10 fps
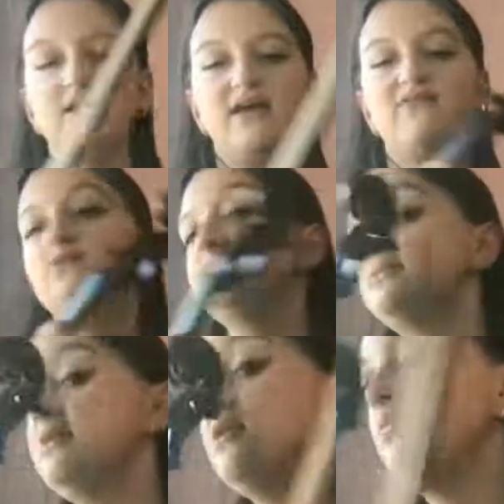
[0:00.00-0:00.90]
if you
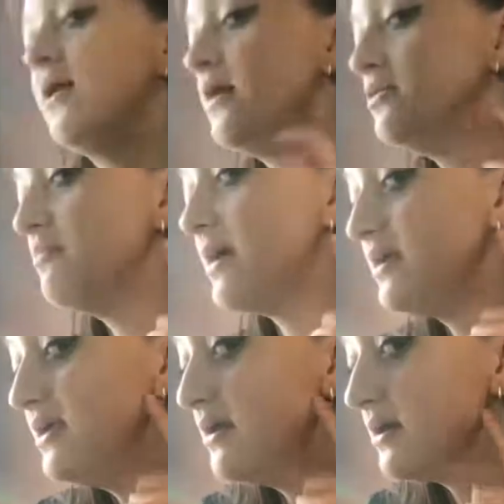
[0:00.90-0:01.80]
see where under my
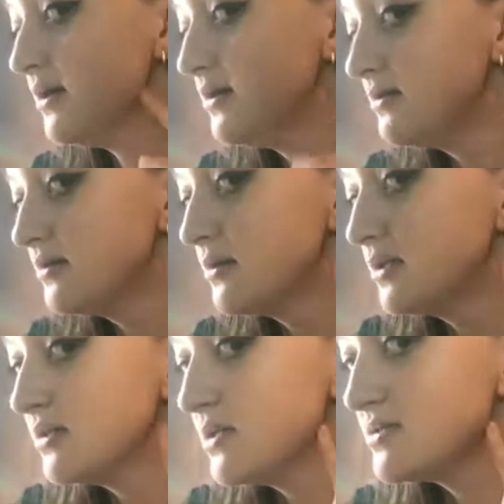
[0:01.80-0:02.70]
ear, there's